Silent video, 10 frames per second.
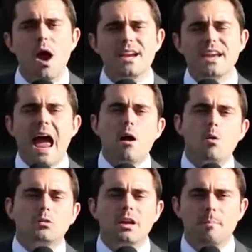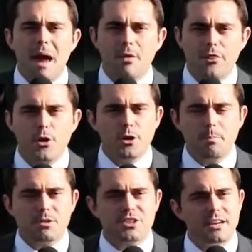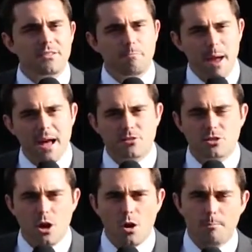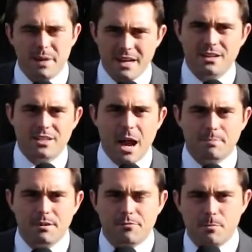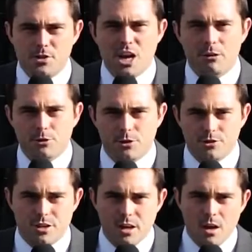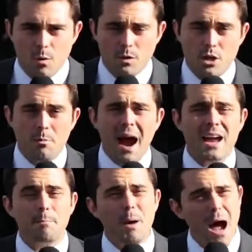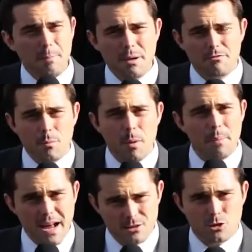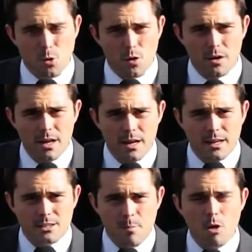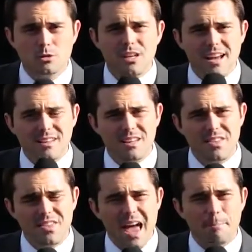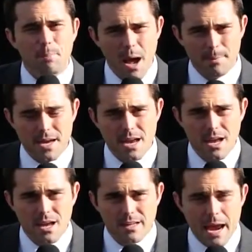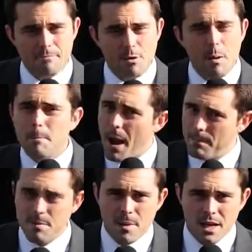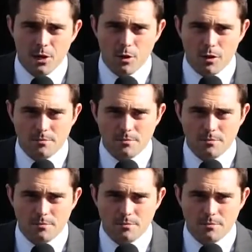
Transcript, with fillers: Right now, only about 30% of pets are being adopted from shelters. When you buy a puppy from a pet store, it's most likely that that puppy came from a puppy mill.